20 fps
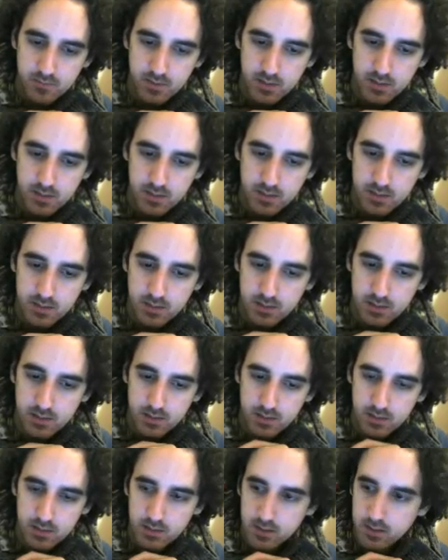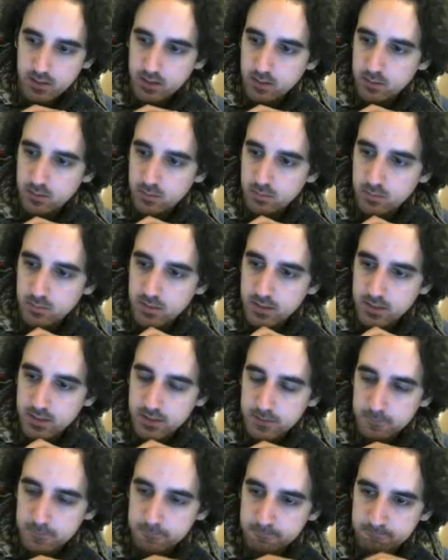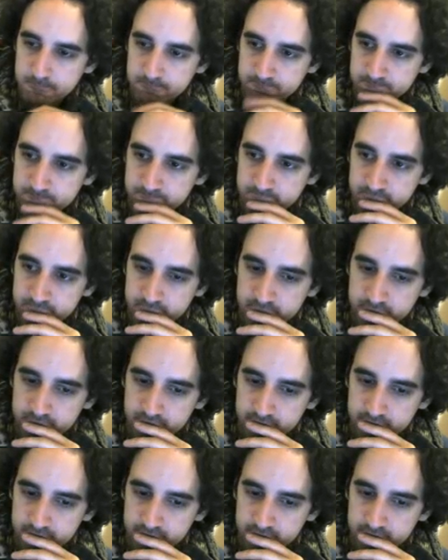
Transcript: and feeding it into the